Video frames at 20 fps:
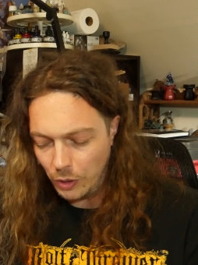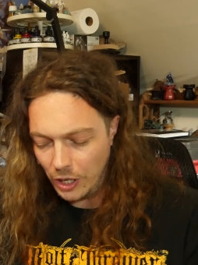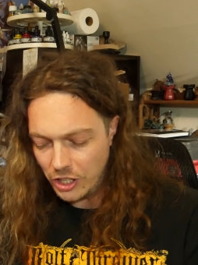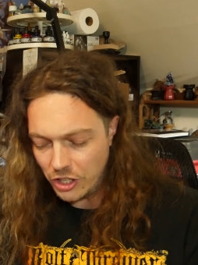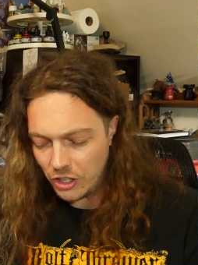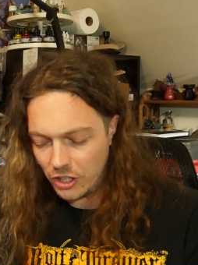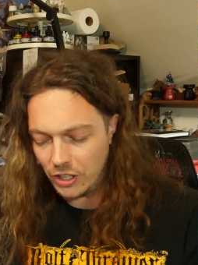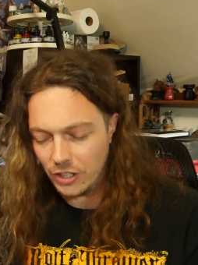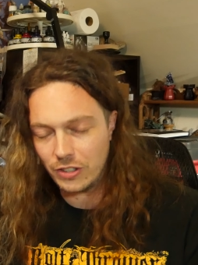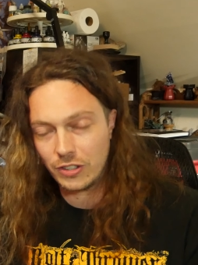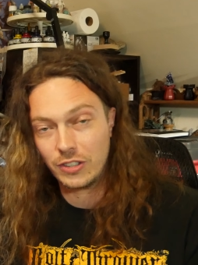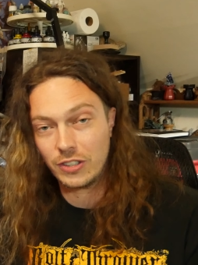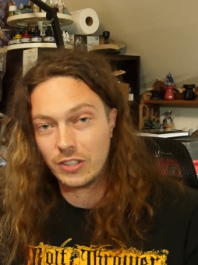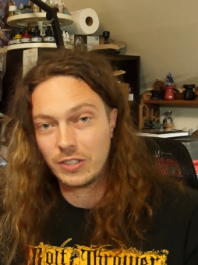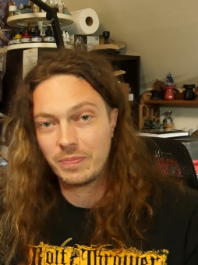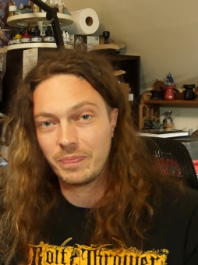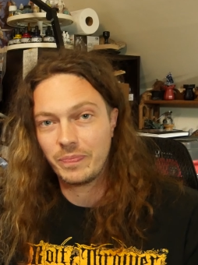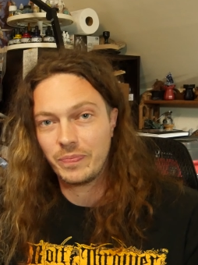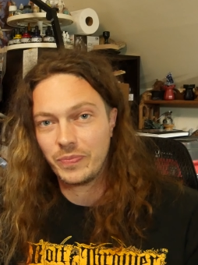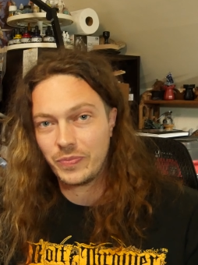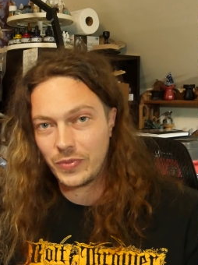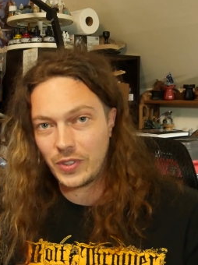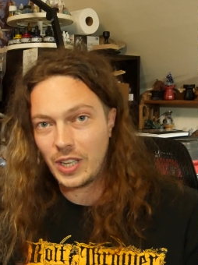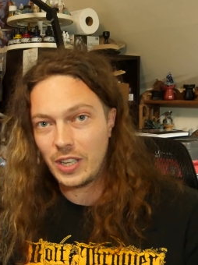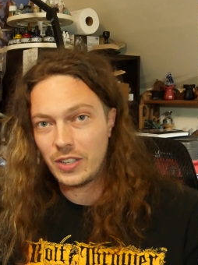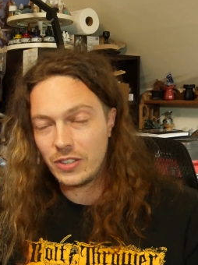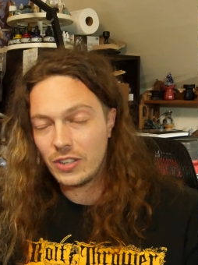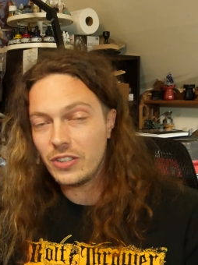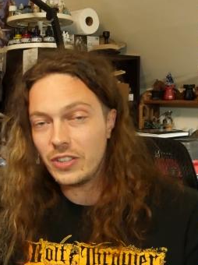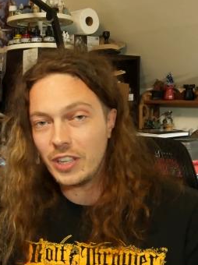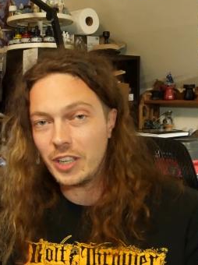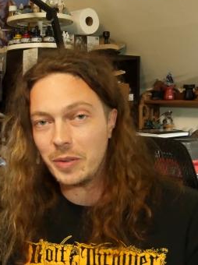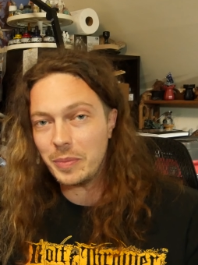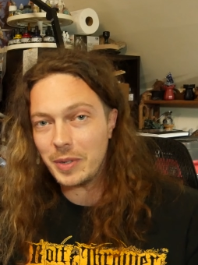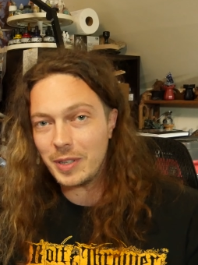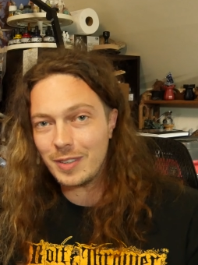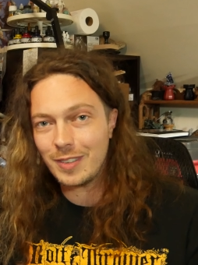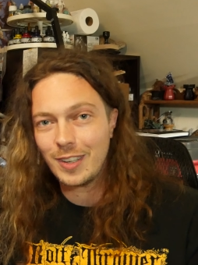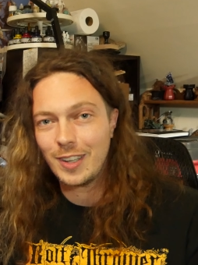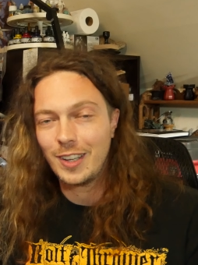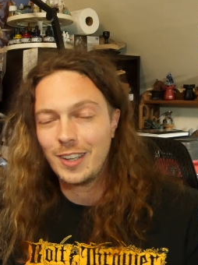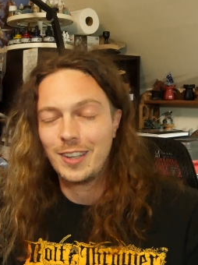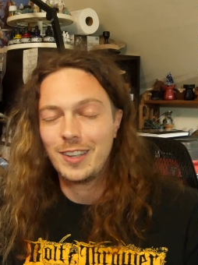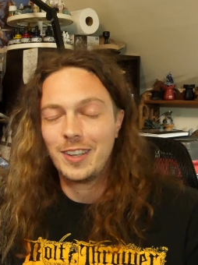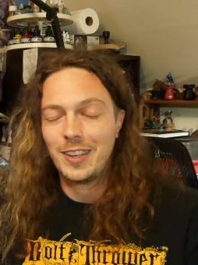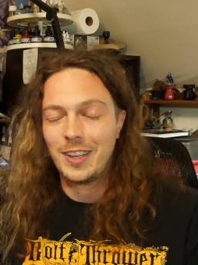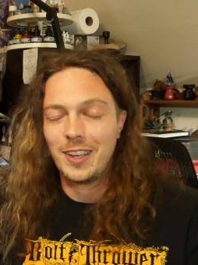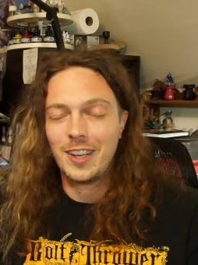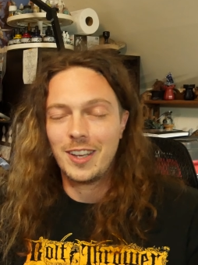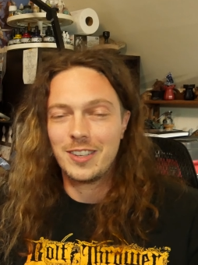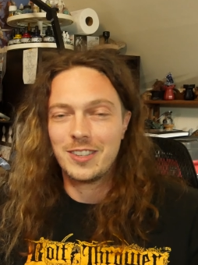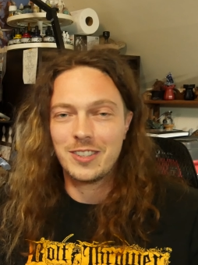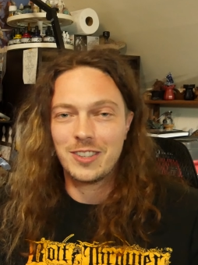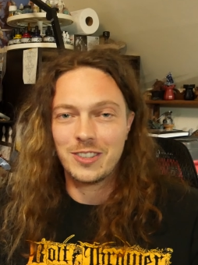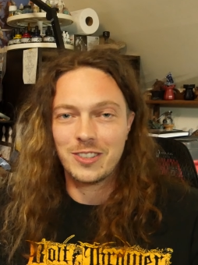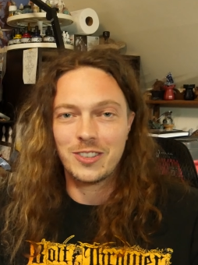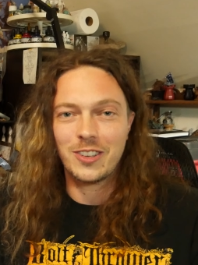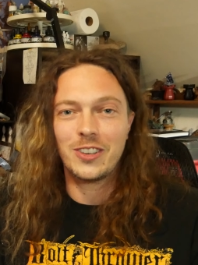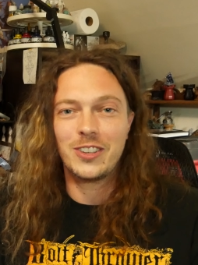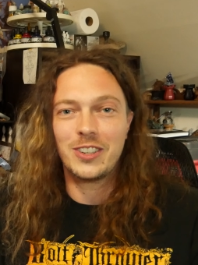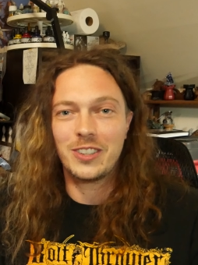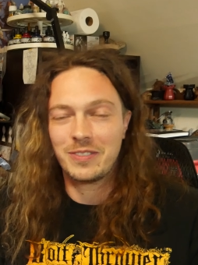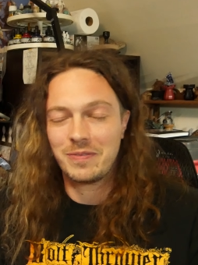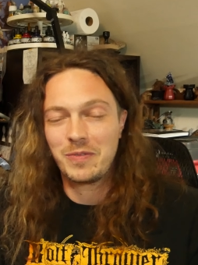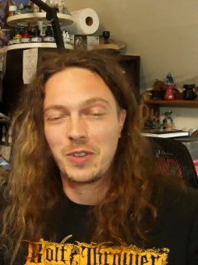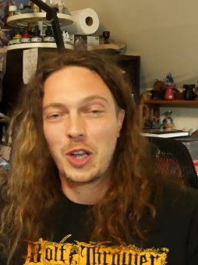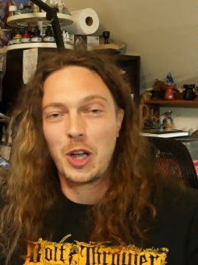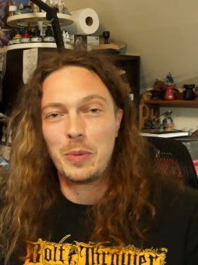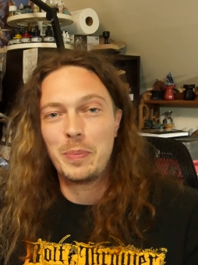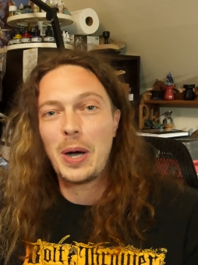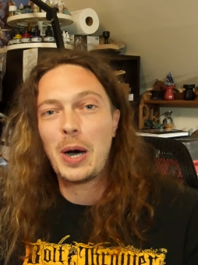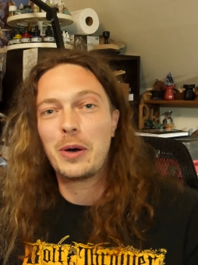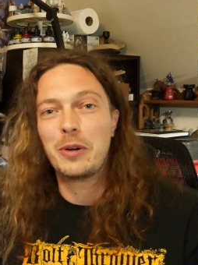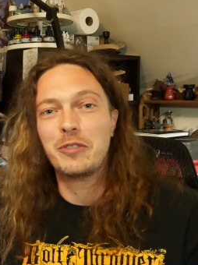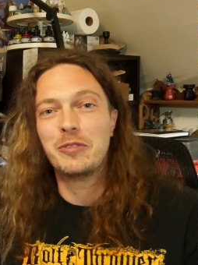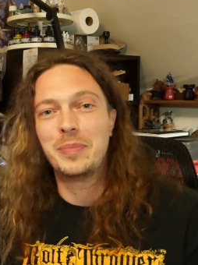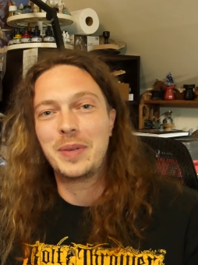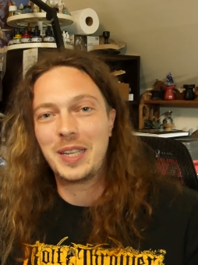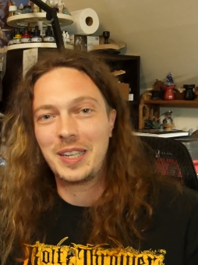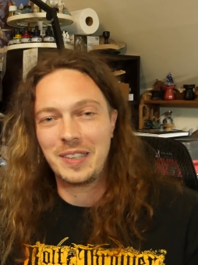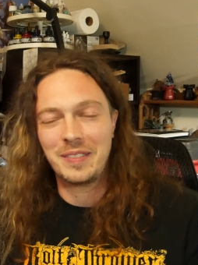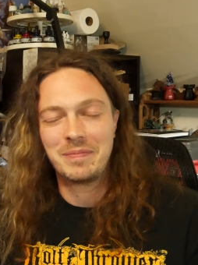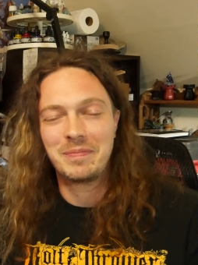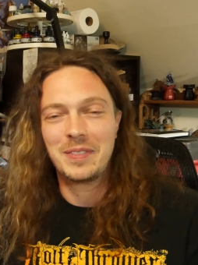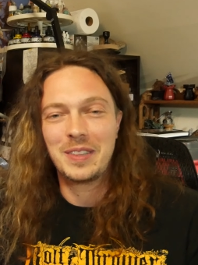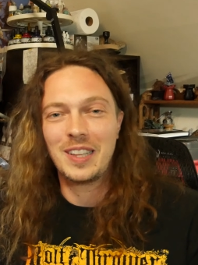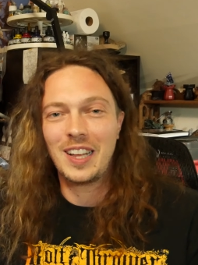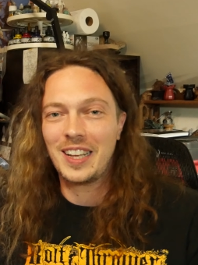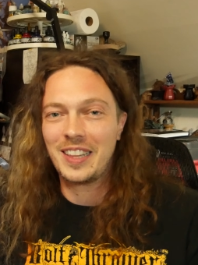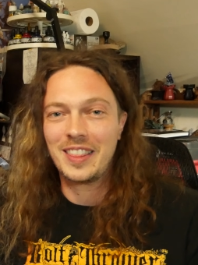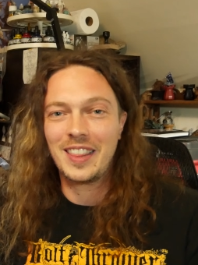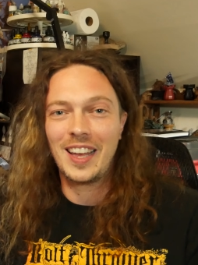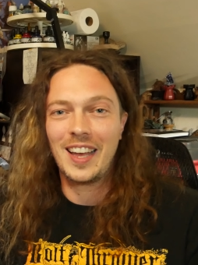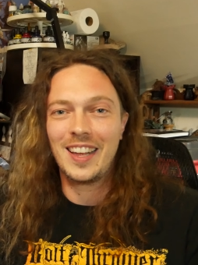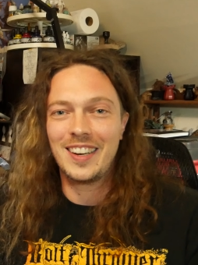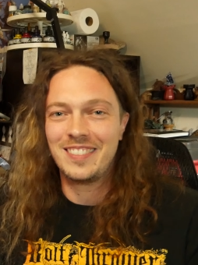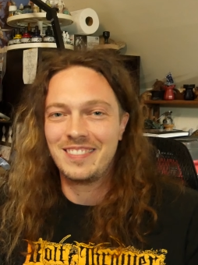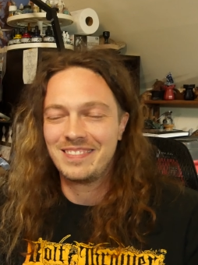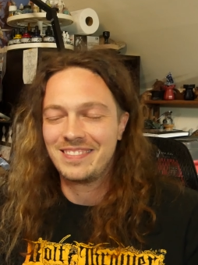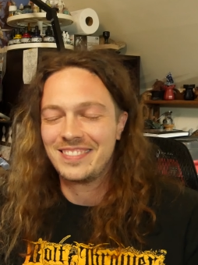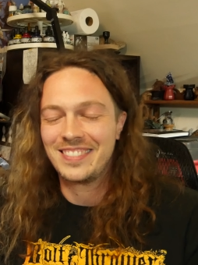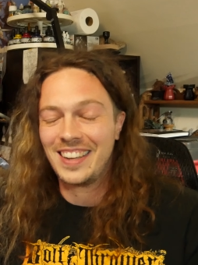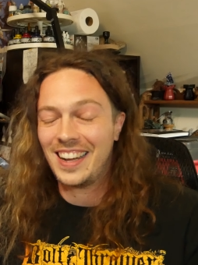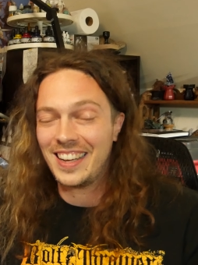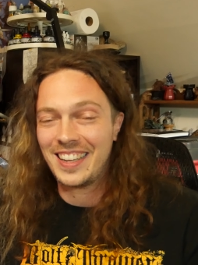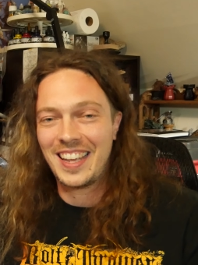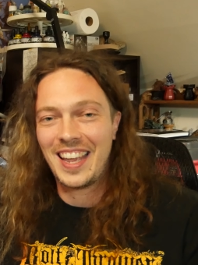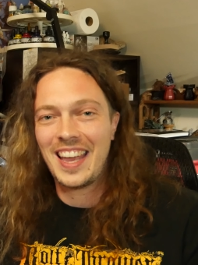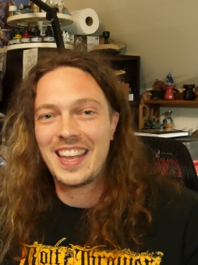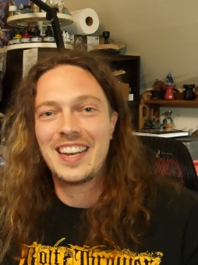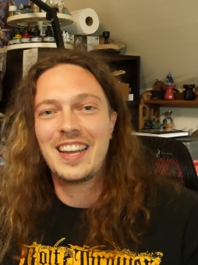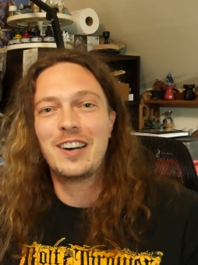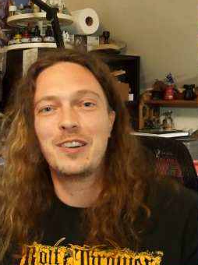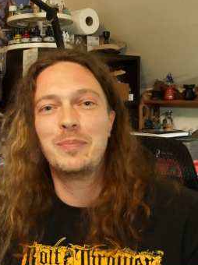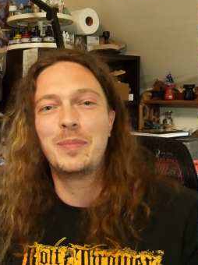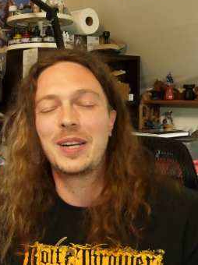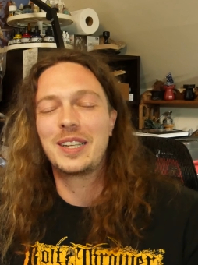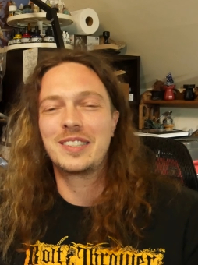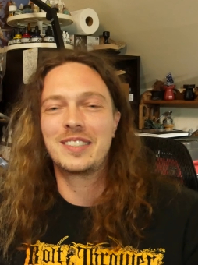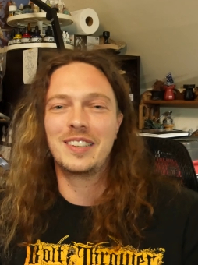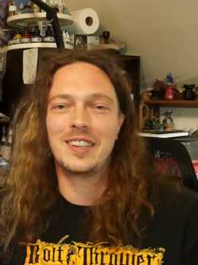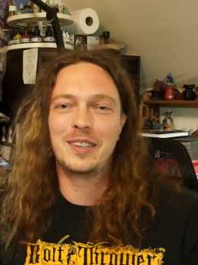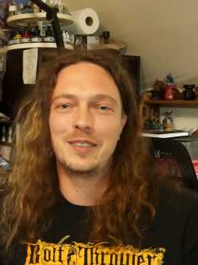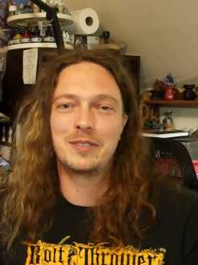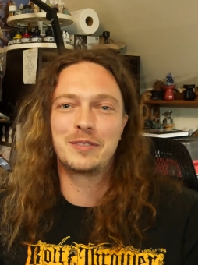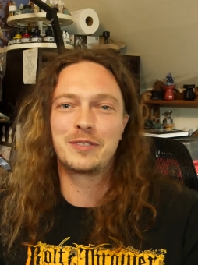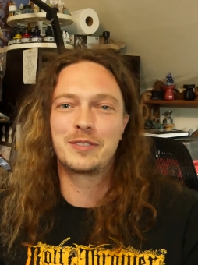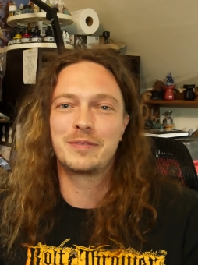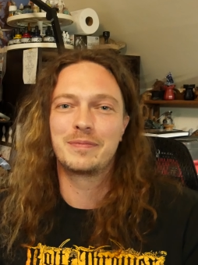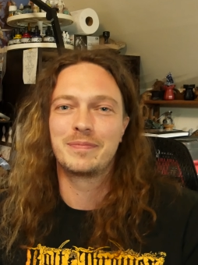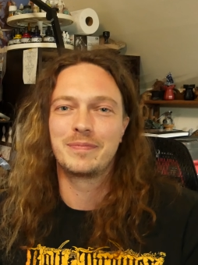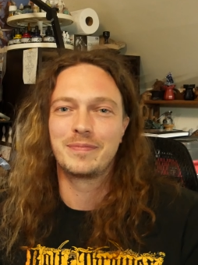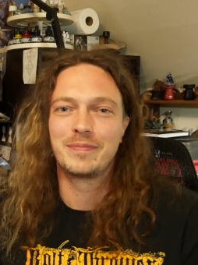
richness. It's a demon. It's just gonna come out of me like that. I can't help myself.